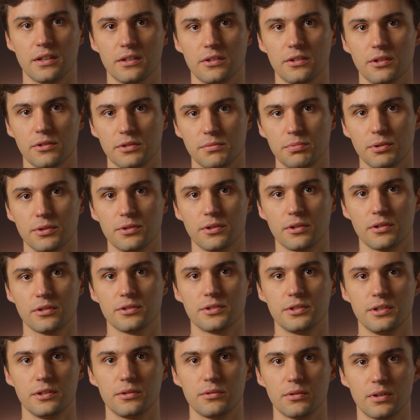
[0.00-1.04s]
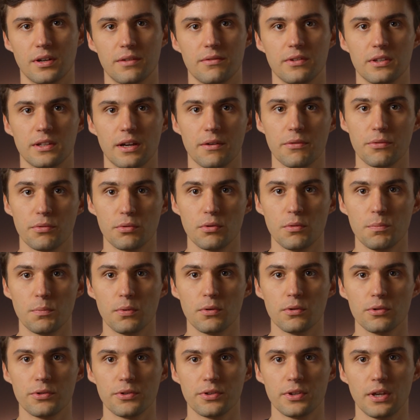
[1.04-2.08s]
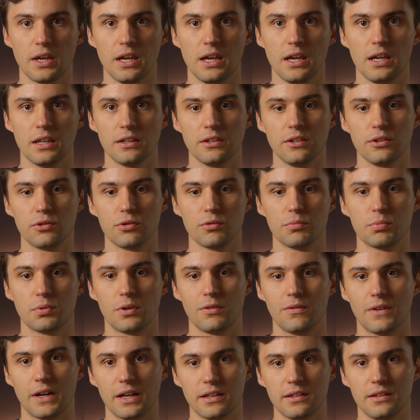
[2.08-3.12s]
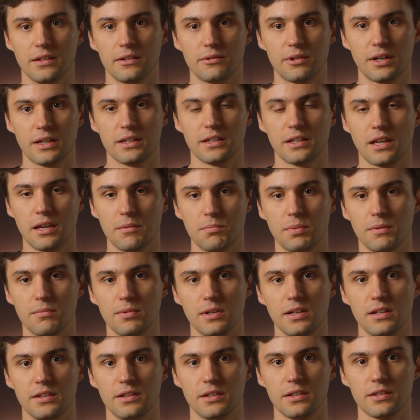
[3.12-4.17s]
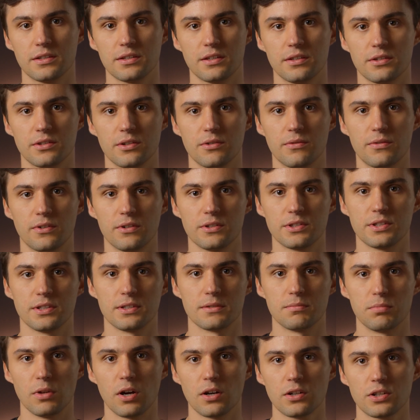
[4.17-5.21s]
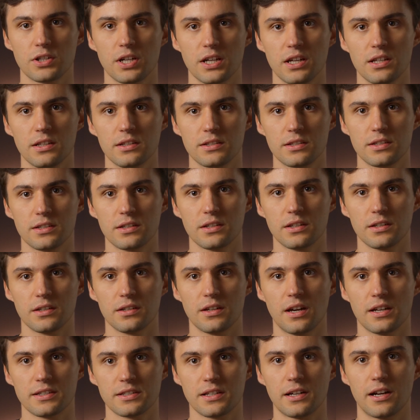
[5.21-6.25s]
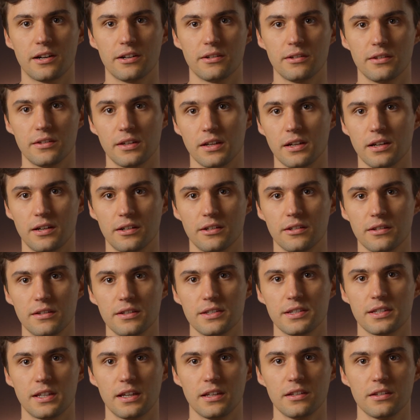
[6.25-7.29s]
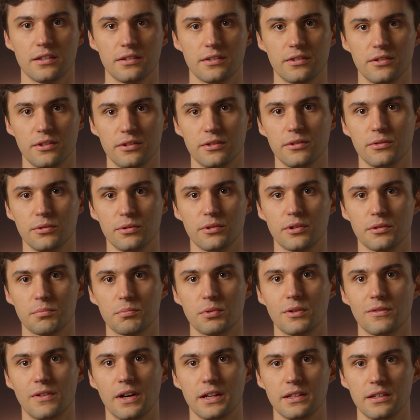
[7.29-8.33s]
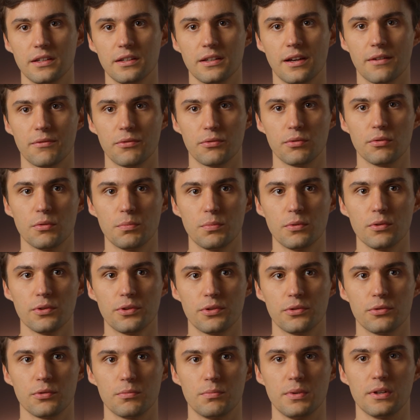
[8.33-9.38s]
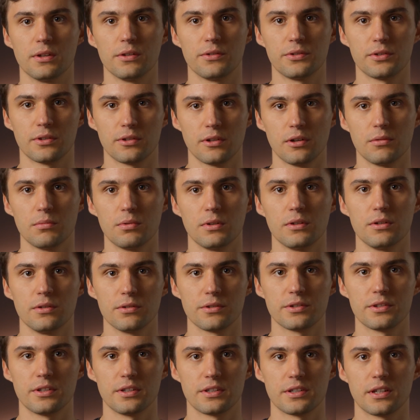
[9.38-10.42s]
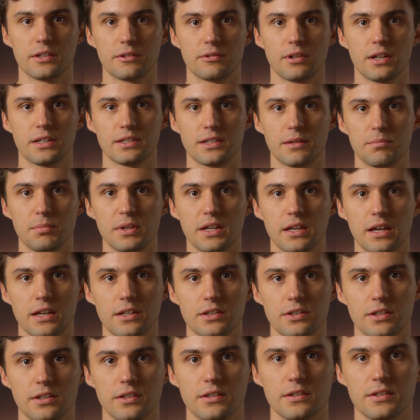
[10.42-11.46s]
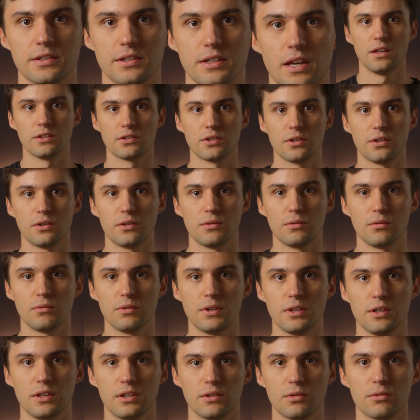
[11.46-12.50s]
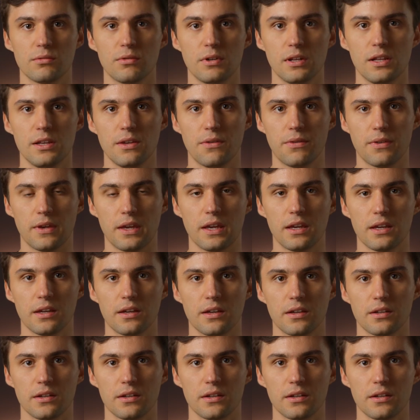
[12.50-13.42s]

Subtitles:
those protocols need to have enough throughput, need to provide the right capabilities. So for instance, blockchains, as they currently stand, do not provide enough throughput to build globally used decentralized applications. So we need to really think,